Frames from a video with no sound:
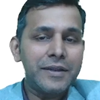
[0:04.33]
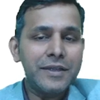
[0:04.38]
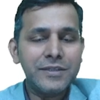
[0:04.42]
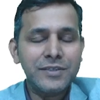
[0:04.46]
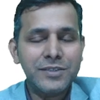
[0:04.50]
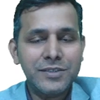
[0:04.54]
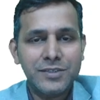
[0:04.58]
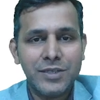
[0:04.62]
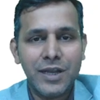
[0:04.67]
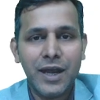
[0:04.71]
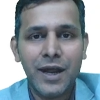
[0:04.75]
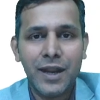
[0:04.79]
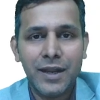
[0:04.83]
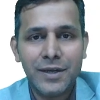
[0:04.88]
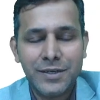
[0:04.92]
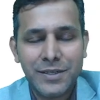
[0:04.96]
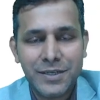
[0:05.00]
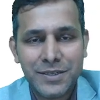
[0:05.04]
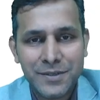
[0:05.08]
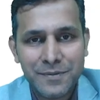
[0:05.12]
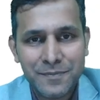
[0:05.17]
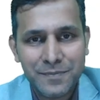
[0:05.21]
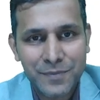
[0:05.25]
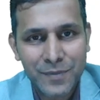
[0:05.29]
us start
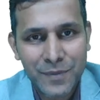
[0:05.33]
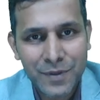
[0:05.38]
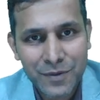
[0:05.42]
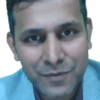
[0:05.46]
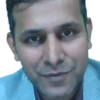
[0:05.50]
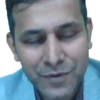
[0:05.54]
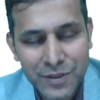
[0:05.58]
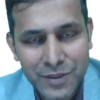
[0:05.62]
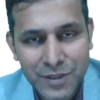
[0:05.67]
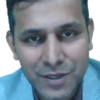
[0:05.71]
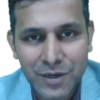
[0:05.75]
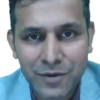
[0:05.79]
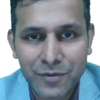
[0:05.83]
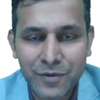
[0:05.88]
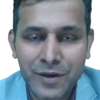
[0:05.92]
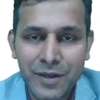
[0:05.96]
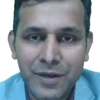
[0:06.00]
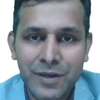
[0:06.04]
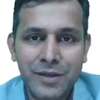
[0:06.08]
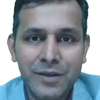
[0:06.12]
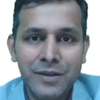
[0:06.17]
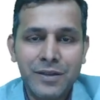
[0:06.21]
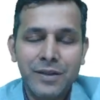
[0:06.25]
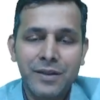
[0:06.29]
with
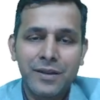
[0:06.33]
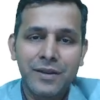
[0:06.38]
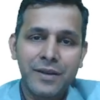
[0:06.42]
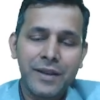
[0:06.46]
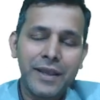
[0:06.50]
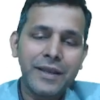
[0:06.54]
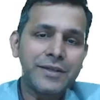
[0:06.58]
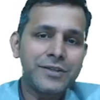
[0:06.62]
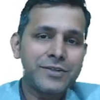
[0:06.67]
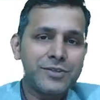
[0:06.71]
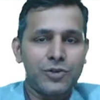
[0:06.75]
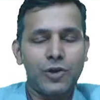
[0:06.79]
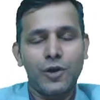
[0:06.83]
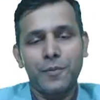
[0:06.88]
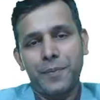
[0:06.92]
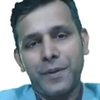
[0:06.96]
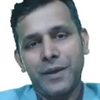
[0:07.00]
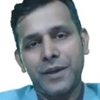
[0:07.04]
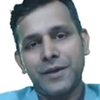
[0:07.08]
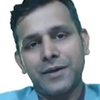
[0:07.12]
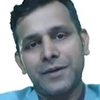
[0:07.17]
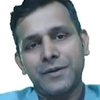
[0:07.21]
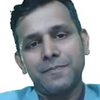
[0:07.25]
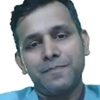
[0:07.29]
our next
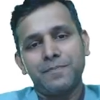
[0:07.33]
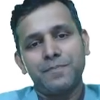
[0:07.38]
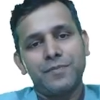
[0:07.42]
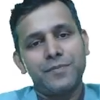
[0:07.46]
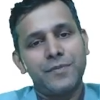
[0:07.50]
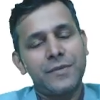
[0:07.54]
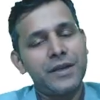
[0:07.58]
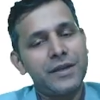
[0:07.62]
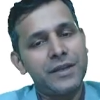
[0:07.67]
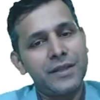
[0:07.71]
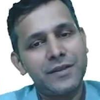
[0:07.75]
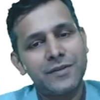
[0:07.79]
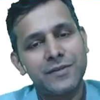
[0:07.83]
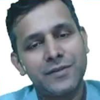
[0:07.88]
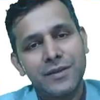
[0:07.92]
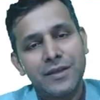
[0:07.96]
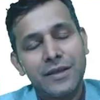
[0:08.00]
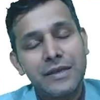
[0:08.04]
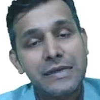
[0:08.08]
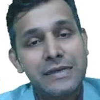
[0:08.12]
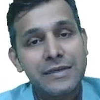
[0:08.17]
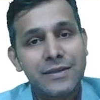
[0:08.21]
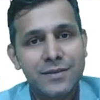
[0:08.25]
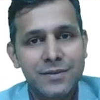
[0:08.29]
topic, that is
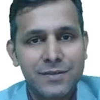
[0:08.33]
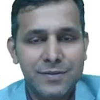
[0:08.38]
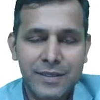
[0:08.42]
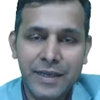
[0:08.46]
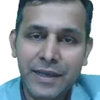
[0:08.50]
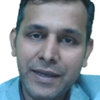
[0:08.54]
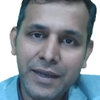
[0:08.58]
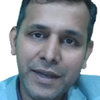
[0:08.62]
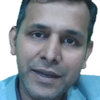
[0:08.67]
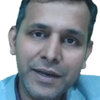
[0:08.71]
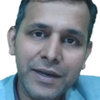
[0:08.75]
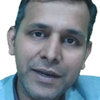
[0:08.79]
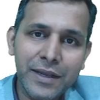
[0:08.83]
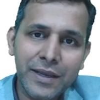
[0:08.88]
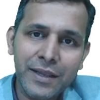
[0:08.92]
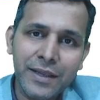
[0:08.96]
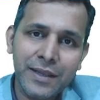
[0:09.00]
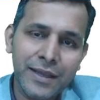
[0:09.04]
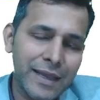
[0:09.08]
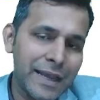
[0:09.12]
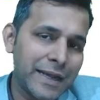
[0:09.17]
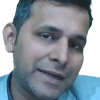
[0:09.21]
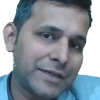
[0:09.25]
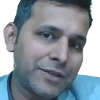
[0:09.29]

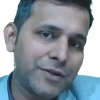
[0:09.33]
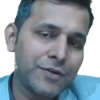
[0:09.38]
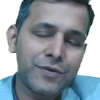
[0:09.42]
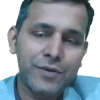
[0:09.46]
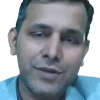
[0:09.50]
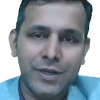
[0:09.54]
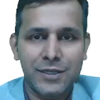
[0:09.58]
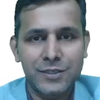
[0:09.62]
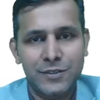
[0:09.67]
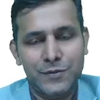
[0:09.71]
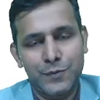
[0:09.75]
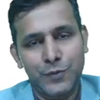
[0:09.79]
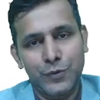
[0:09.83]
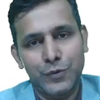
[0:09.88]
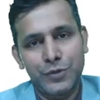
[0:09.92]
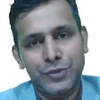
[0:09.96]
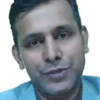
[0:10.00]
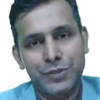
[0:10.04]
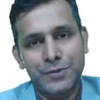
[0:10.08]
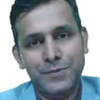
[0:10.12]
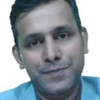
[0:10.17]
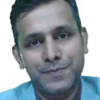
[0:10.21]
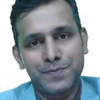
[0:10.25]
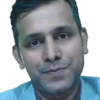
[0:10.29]
secondary active
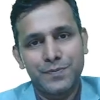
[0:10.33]
transport.